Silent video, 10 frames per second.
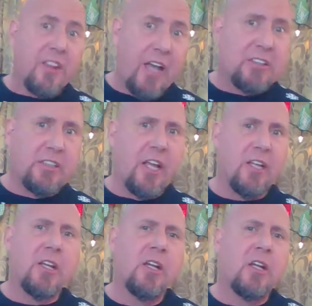They
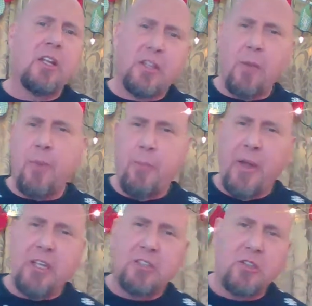said there'd be
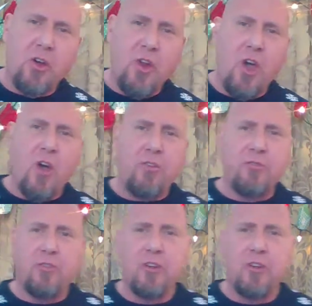peace on earth.